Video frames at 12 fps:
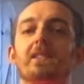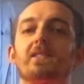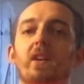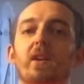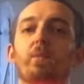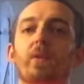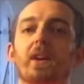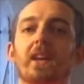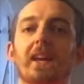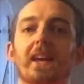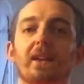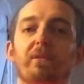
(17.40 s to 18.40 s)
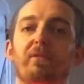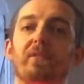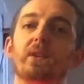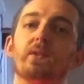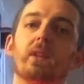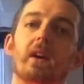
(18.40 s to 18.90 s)
I started working in a
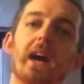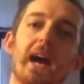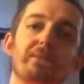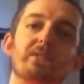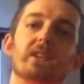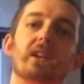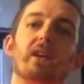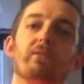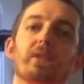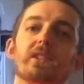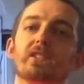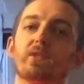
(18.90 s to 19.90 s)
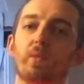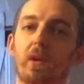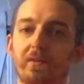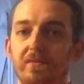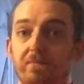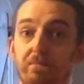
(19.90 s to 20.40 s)
field that I absolutely love, which is the
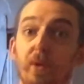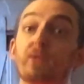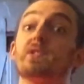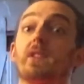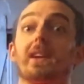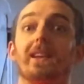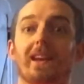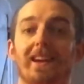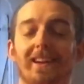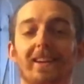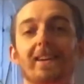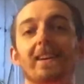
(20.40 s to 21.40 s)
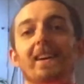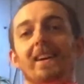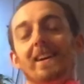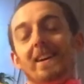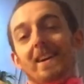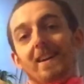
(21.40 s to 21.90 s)
world of pro cycling.
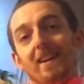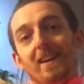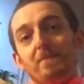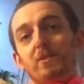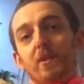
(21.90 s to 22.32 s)
I'm